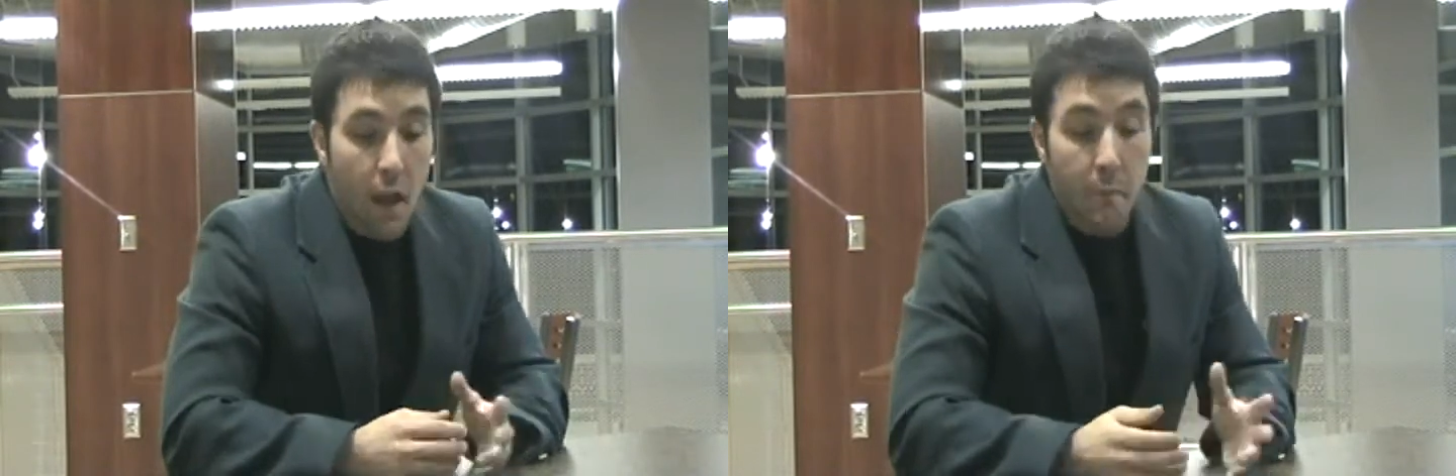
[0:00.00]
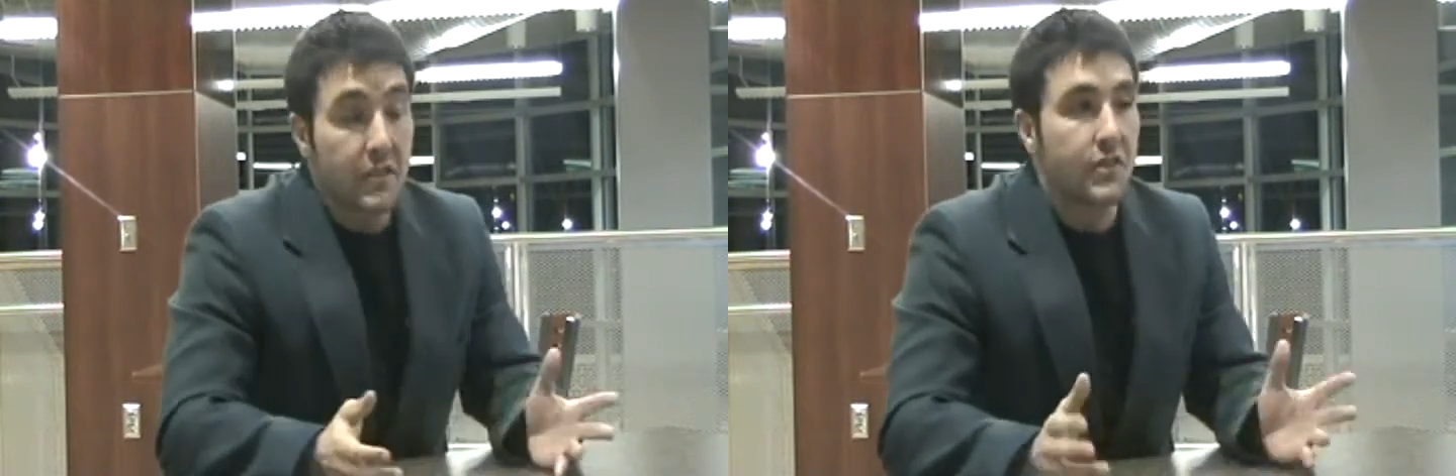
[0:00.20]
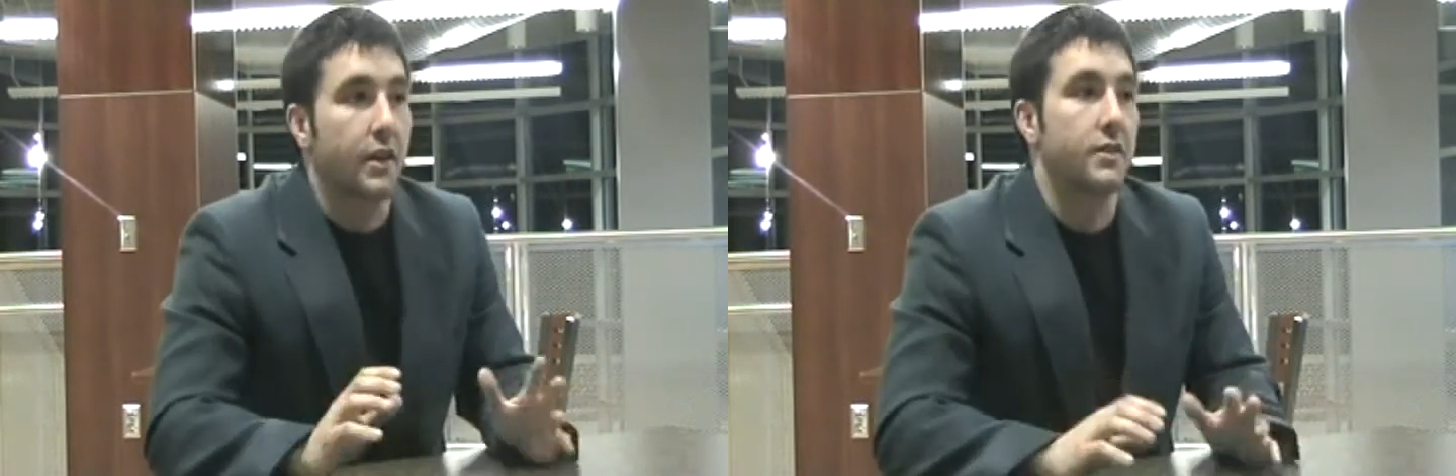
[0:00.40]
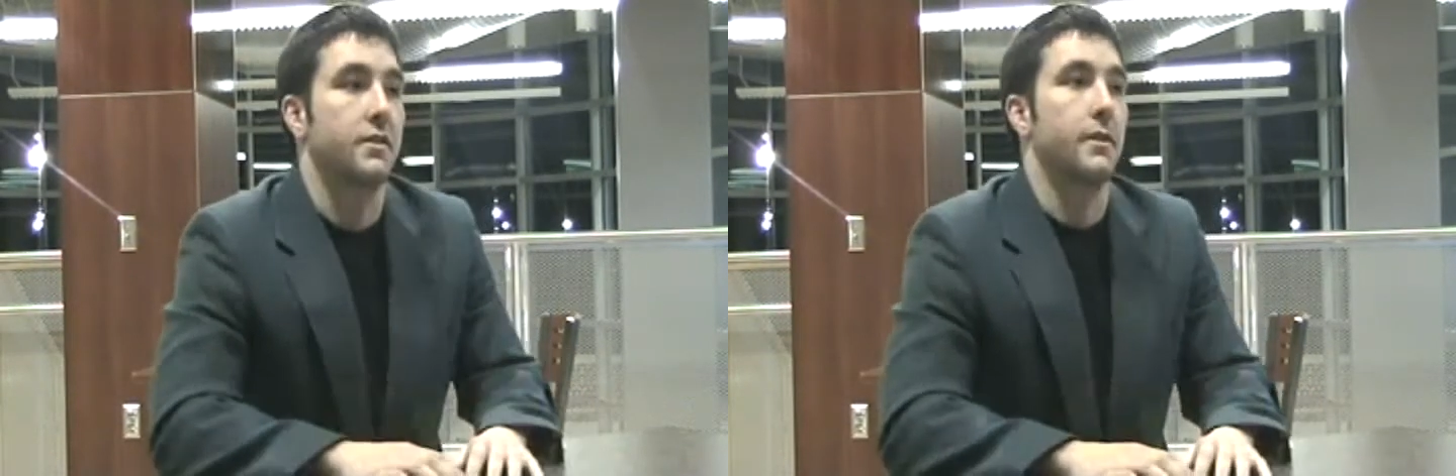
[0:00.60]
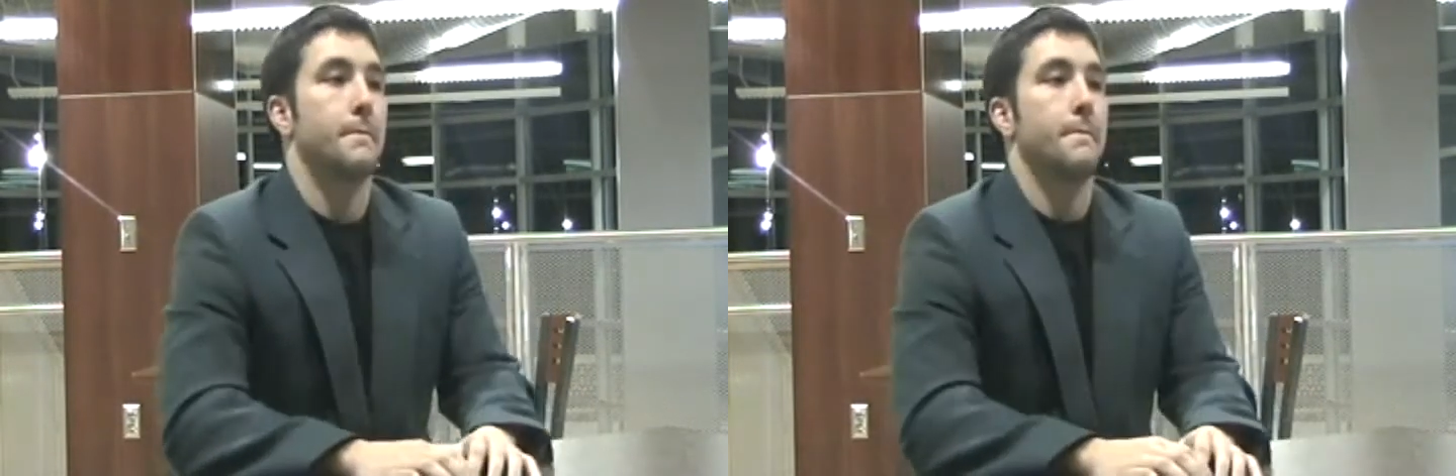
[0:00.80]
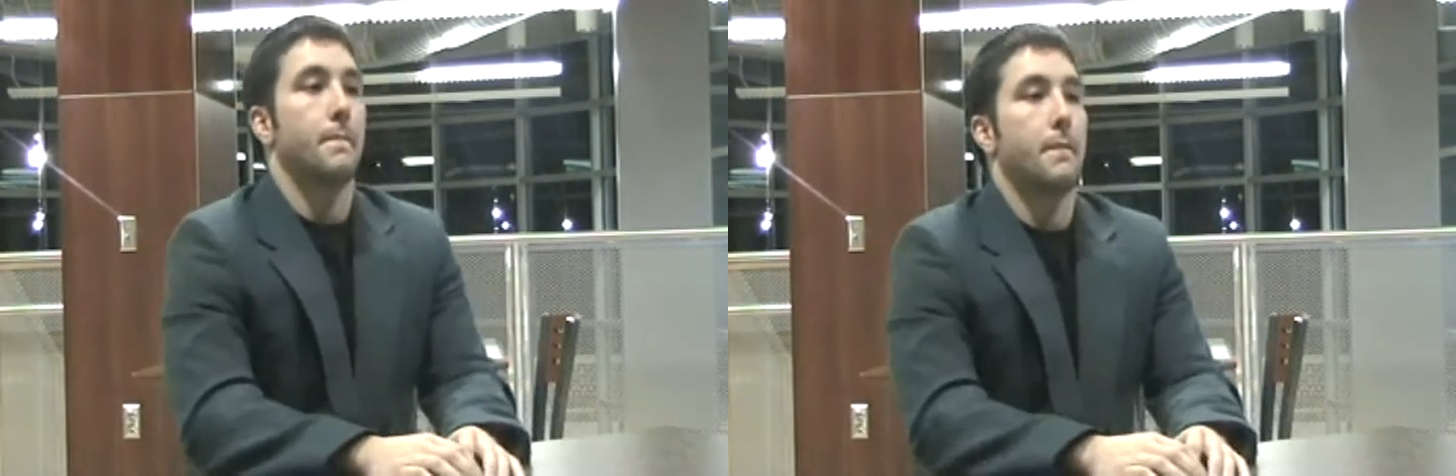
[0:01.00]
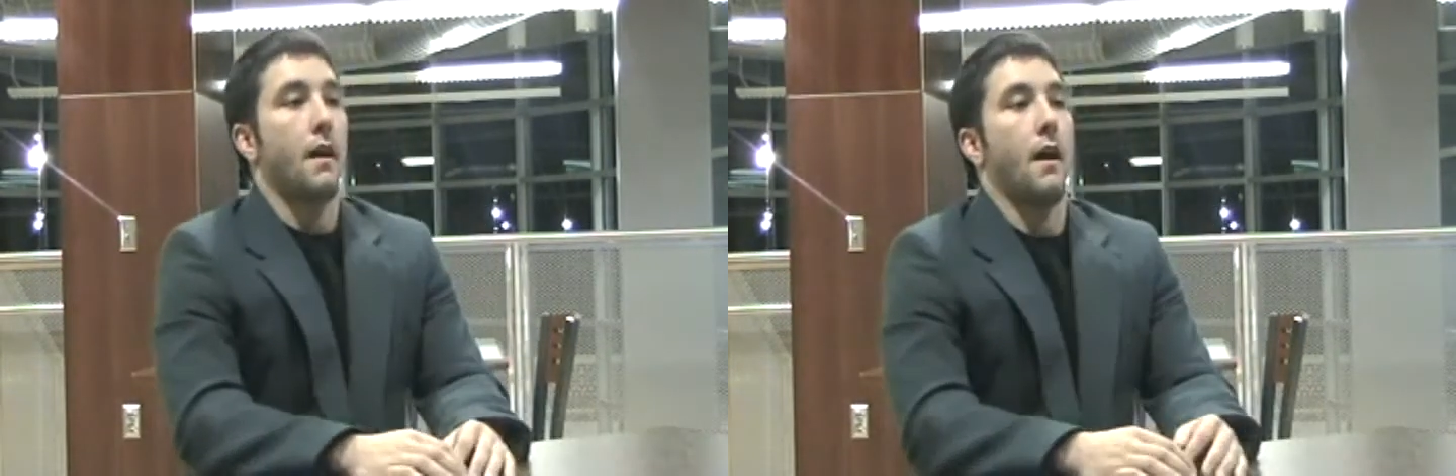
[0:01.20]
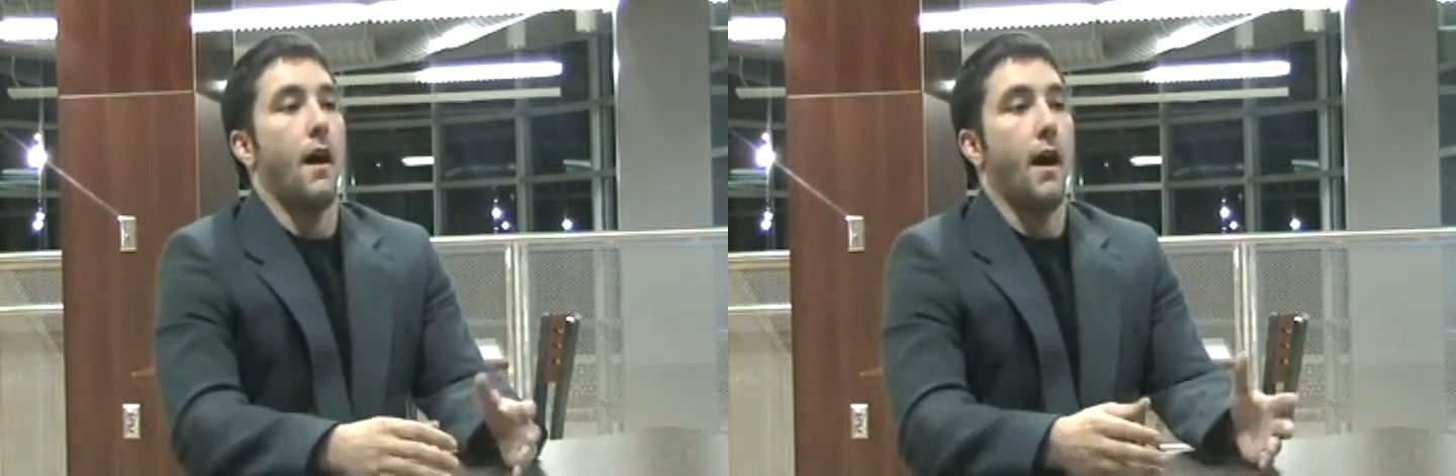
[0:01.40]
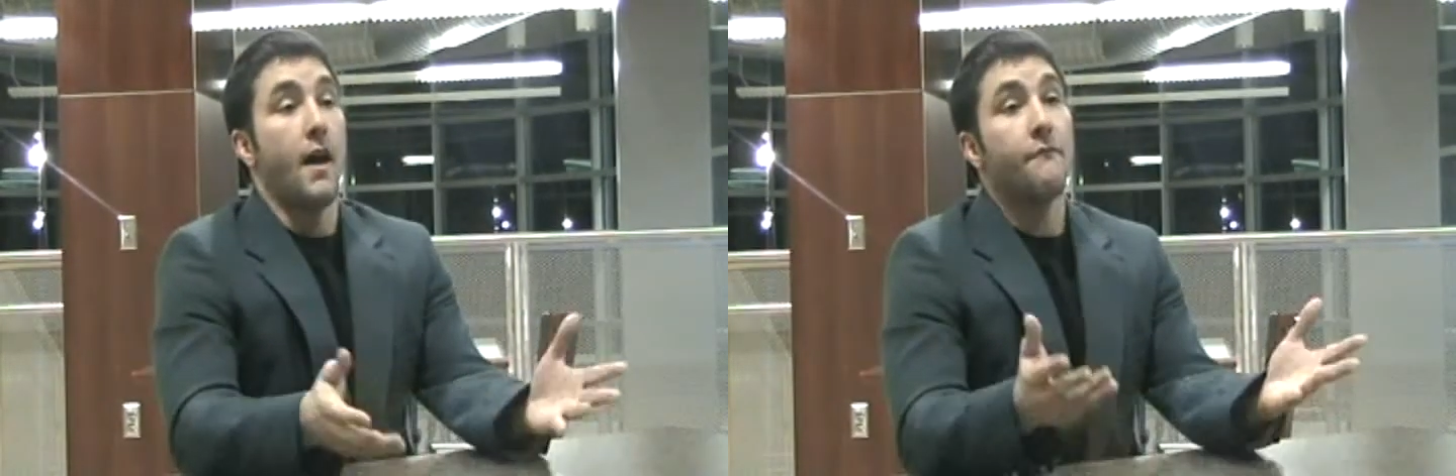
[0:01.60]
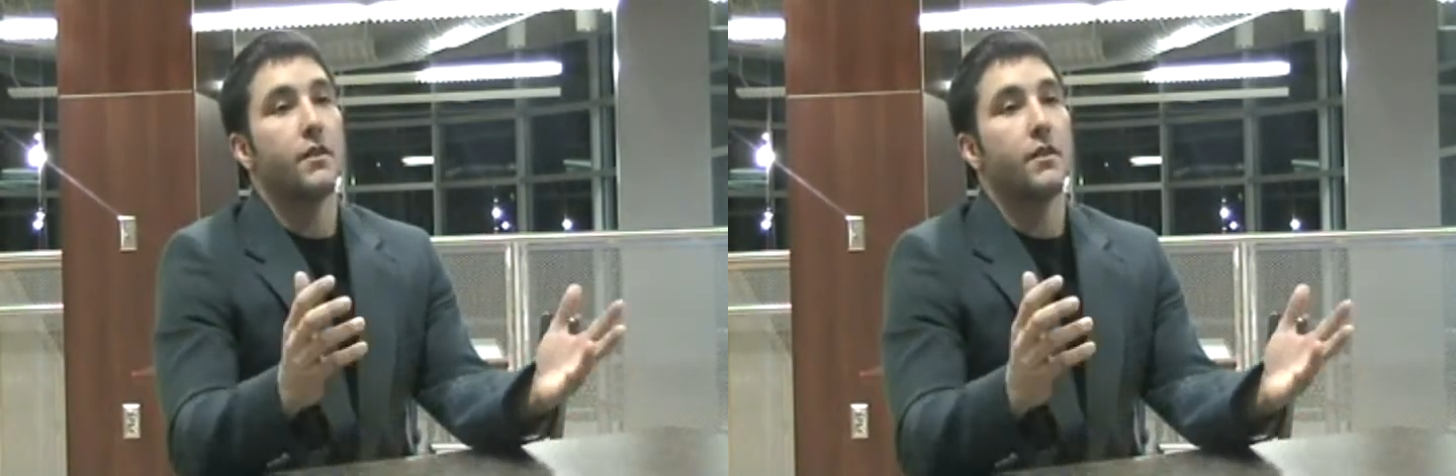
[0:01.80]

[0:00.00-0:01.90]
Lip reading: I mean, seriously. I